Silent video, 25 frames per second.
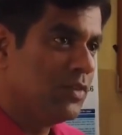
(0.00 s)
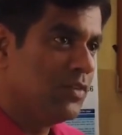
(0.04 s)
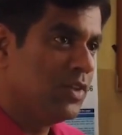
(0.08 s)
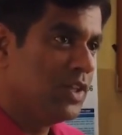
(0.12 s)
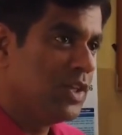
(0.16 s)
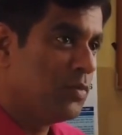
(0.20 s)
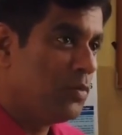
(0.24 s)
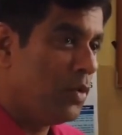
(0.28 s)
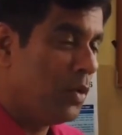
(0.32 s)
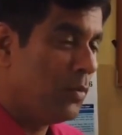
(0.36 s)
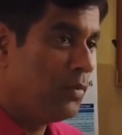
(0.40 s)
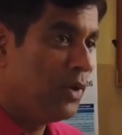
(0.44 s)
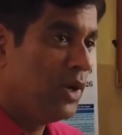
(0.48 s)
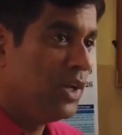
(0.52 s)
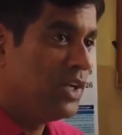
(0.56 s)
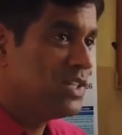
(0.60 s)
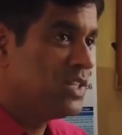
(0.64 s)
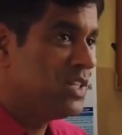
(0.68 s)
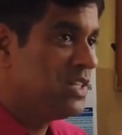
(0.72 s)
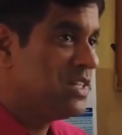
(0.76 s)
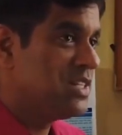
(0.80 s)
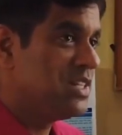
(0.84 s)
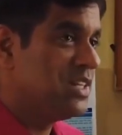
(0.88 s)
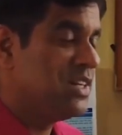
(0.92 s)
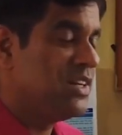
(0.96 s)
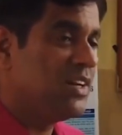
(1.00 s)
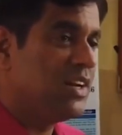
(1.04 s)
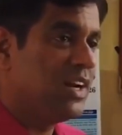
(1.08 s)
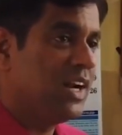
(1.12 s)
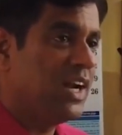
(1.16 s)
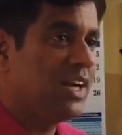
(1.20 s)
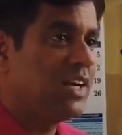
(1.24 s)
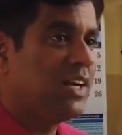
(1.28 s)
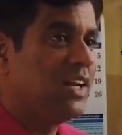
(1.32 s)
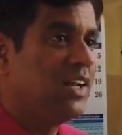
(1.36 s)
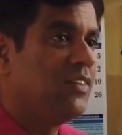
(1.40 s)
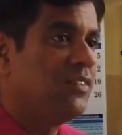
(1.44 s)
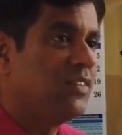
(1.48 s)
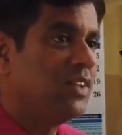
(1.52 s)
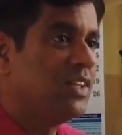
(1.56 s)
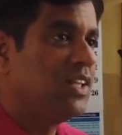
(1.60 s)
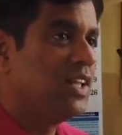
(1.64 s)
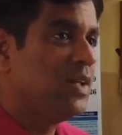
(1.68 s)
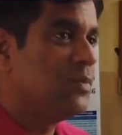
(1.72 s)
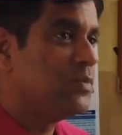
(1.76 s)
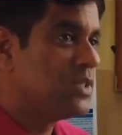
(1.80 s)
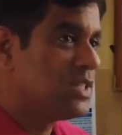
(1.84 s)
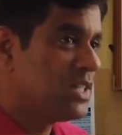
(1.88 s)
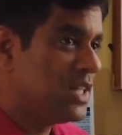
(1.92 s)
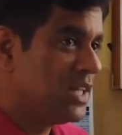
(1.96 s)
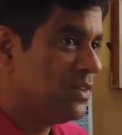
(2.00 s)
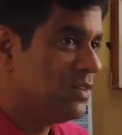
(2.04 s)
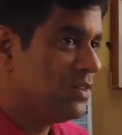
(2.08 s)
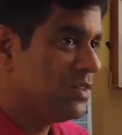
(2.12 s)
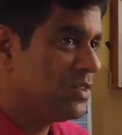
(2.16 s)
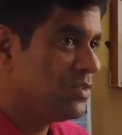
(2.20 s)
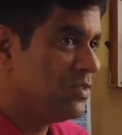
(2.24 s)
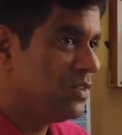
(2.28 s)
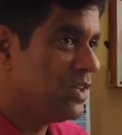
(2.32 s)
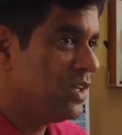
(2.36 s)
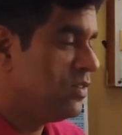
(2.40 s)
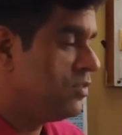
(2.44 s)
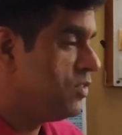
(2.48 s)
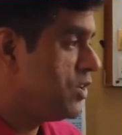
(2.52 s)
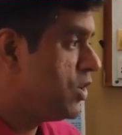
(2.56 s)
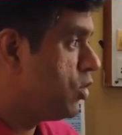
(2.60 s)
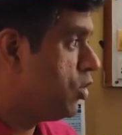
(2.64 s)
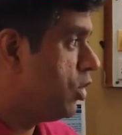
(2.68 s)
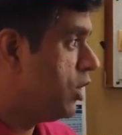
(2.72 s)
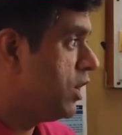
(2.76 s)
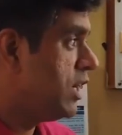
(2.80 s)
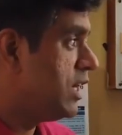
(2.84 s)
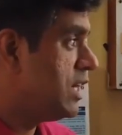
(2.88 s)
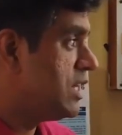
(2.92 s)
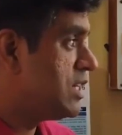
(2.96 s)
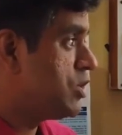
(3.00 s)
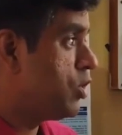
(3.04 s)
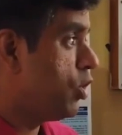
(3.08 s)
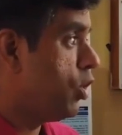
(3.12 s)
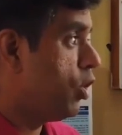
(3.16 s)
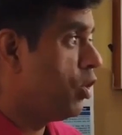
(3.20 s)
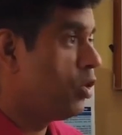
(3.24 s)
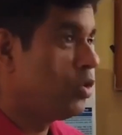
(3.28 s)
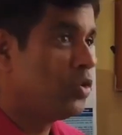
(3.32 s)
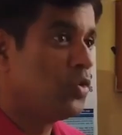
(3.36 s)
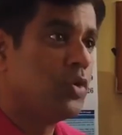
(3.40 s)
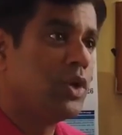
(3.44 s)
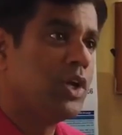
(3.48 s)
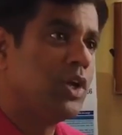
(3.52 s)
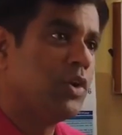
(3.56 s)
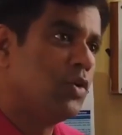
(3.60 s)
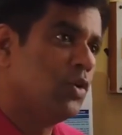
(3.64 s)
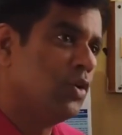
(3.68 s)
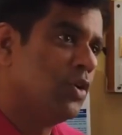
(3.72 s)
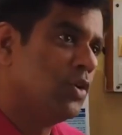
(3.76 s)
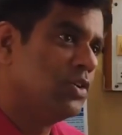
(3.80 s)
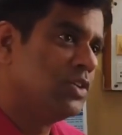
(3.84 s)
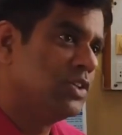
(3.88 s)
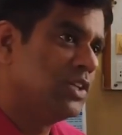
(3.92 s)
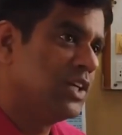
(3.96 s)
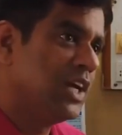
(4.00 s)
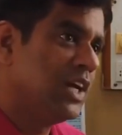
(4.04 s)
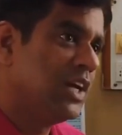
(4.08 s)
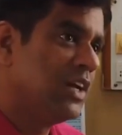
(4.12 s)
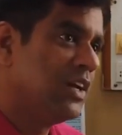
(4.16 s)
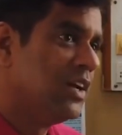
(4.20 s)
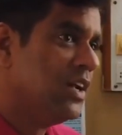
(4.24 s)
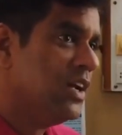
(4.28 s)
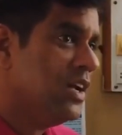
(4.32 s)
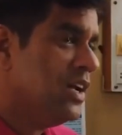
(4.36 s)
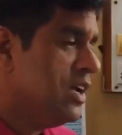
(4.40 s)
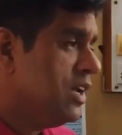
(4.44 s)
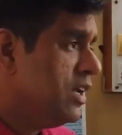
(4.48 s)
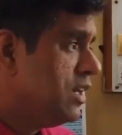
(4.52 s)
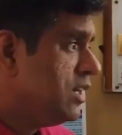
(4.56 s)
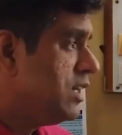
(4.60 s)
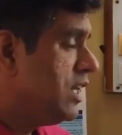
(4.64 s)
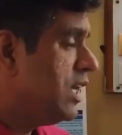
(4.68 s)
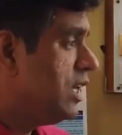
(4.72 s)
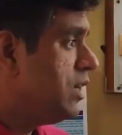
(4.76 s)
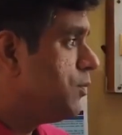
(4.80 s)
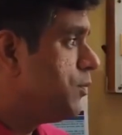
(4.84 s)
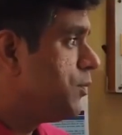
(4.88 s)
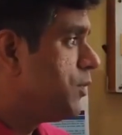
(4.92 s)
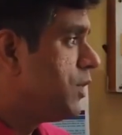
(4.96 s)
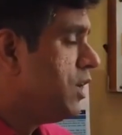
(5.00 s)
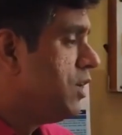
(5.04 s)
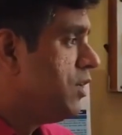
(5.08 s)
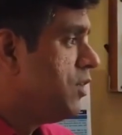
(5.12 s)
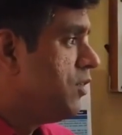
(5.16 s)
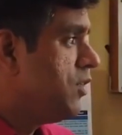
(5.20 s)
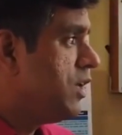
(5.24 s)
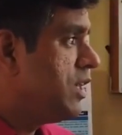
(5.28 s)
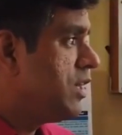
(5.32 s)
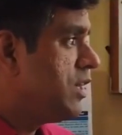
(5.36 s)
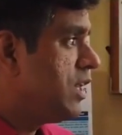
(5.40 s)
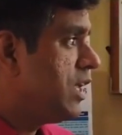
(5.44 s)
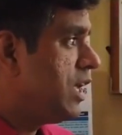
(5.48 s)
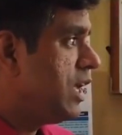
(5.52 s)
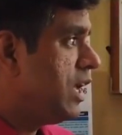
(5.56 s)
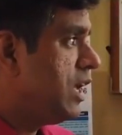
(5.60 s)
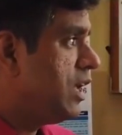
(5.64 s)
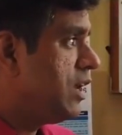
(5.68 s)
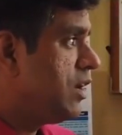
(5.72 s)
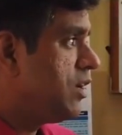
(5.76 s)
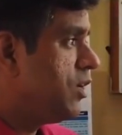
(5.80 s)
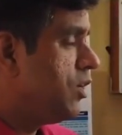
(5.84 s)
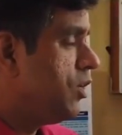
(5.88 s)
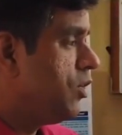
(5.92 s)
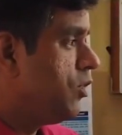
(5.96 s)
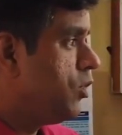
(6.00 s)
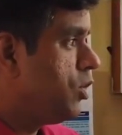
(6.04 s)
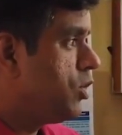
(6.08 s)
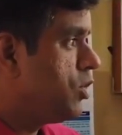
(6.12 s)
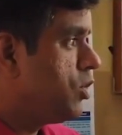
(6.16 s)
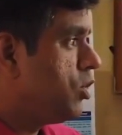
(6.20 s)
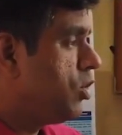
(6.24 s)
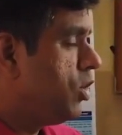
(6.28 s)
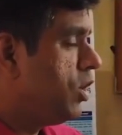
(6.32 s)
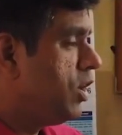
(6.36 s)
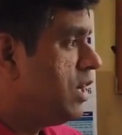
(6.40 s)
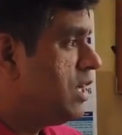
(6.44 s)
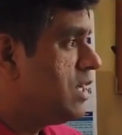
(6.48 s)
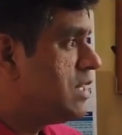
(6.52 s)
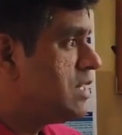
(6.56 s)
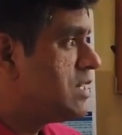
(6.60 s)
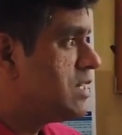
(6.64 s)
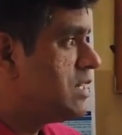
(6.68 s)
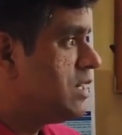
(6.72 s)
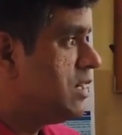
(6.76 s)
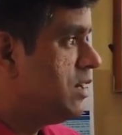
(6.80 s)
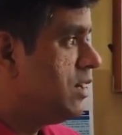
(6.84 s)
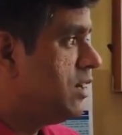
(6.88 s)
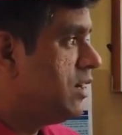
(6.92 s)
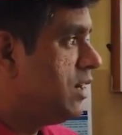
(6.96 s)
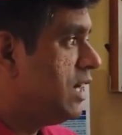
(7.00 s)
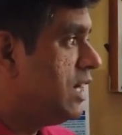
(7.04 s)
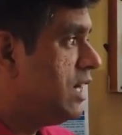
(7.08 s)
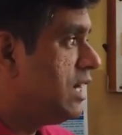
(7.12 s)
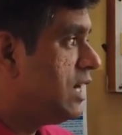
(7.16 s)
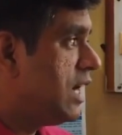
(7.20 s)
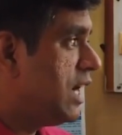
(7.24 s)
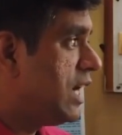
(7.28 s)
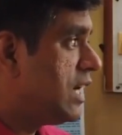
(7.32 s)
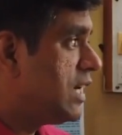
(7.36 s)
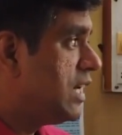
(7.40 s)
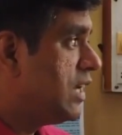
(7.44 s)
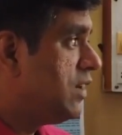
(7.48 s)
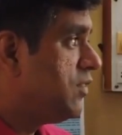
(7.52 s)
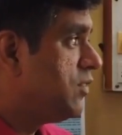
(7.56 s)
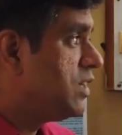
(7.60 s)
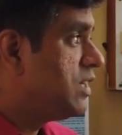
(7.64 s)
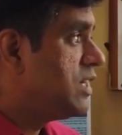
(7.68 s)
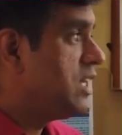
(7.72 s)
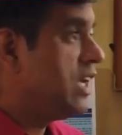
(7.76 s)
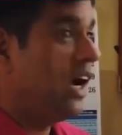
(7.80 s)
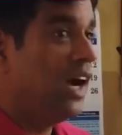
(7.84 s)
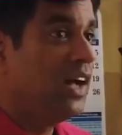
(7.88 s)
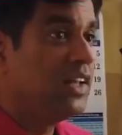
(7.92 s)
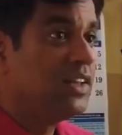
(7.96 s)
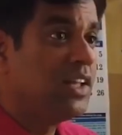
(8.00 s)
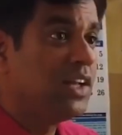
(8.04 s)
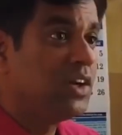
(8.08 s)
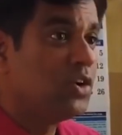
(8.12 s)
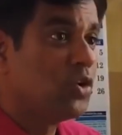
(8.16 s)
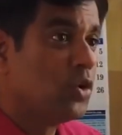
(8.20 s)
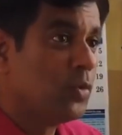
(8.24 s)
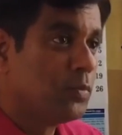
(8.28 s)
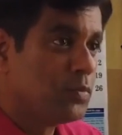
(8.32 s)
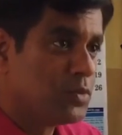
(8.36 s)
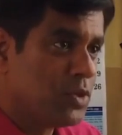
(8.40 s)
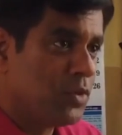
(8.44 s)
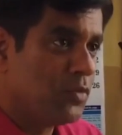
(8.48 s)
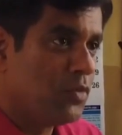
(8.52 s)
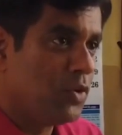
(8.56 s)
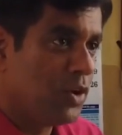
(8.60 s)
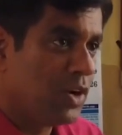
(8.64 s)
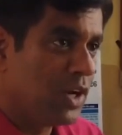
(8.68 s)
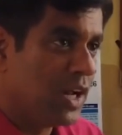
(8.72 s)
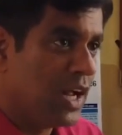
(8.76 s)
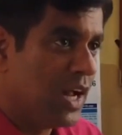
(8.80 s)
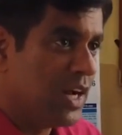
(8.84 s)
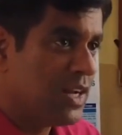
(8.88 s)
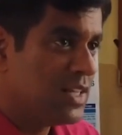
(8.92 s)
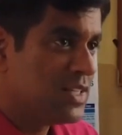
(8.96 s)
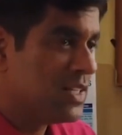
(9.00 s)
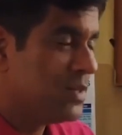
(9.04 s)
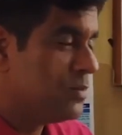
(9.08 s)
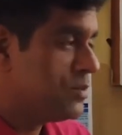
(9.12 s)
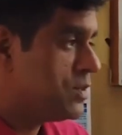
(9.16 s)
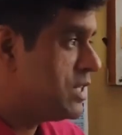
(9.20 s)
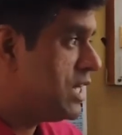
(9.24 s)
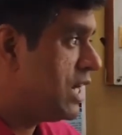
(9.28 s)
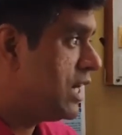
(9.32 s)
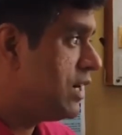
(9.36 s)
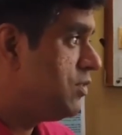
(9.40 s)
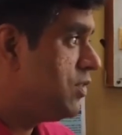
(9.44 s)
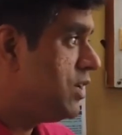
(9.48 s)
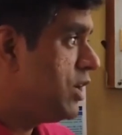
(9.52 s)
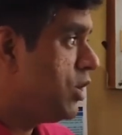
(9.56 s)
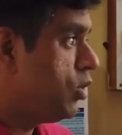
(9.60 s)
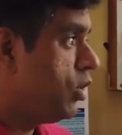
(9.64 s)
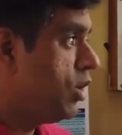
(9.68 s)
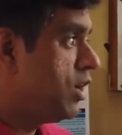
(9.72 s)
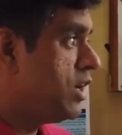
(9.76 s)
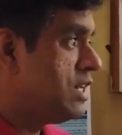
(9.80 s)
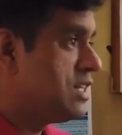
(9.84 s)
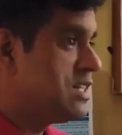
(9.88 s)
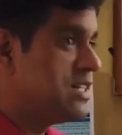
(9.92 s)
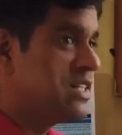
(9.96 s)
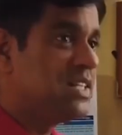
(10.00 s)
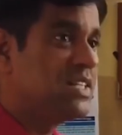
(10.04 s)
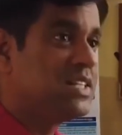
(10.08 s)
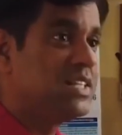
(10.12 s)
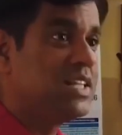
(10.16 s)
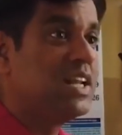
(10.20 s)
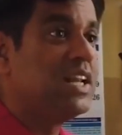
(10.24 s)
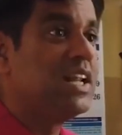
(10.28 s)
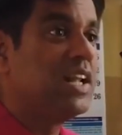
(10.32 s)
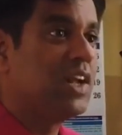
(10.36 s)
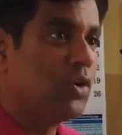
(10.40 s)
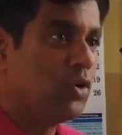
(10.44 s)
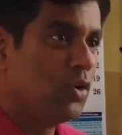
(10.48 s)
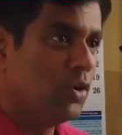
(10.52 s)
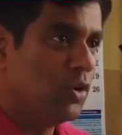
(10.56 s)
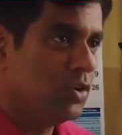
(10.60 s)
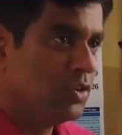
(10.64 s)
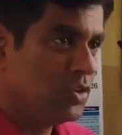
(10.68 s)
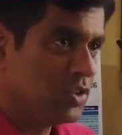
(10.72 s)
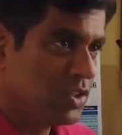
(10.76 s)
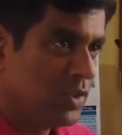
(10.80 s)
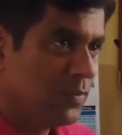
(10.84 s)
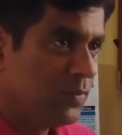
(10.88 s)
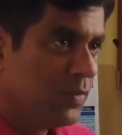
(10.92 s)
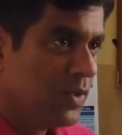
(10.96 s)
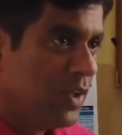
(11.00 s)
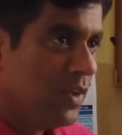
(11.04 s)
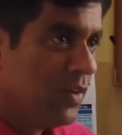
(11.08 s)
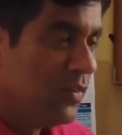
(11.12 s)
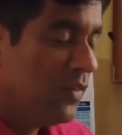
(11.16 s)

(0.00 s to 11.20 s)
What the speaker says: When the populations interacting with themselves, we call it as autoecology. And then when they are what we call as interacting with the other groups of organisms, that we call as the synecology.